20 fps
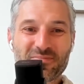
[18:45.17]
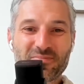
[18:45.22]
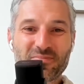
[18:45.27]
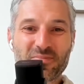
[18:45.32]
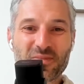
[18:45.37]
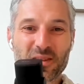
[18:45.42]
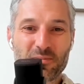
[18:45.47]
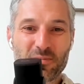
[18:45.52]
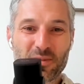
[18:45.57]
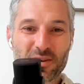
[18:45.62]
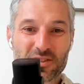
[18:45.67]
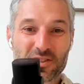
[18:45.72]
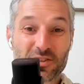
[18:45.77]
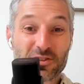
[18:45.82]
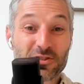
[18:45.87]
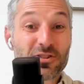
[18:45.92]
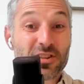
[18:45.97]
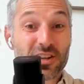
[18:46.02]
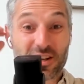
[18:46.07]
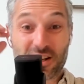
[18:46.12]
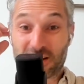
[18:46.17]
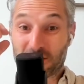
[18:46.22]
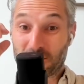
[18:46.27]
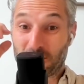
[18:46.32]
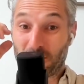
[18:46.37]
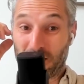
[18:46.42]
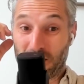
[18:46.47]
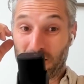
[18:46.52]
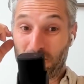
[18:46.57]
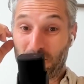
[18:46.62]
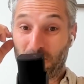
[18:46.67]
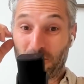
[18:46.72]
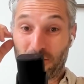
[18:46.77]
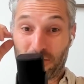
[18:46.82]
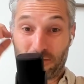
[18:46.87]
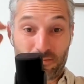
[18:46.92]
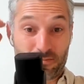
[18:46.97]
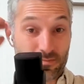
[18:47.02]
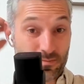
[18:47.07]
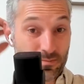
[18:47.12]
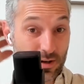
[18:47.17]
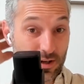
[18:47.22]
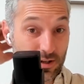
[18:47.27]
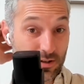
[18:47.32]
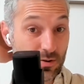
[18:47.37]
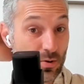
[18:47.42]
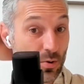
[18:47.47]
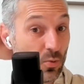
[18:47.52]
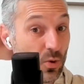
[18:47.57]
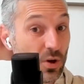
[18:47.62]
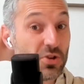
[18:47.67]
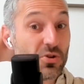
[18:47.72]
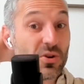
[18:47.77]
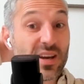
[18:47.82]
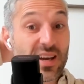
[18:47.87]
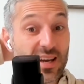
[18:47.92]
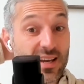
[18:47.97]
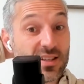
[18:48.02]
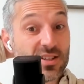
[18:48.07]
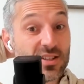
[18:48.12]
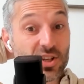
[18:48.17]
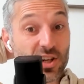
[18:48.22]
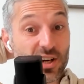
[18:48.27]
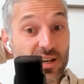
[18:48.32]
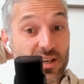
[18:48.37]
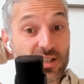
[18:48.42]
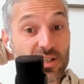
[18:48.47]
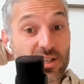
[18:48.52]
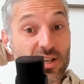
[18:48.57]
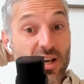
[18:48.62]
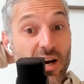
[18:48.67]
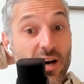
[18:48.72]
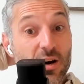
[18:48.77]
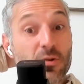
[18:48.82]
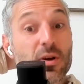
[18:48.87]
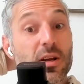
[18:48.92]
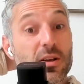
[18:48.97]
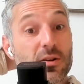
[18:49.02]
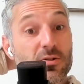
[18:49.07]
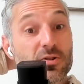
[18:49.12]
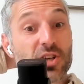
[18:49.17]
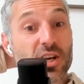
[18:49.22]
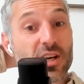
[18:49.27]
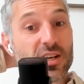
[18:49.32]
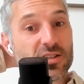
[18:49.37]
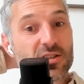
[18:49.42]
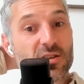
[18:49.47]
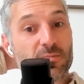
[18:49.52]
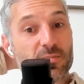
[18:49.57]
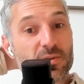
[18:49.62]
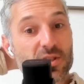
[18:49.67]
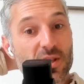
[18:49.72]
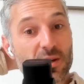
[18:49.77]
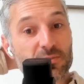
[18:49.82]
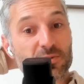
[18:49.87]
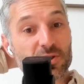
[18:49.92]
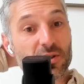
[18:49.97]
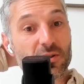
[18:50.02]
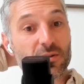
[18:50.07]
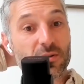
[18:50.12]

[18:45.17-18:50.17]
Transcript: because I do think that's quite important, because what you can change is how can you change the perception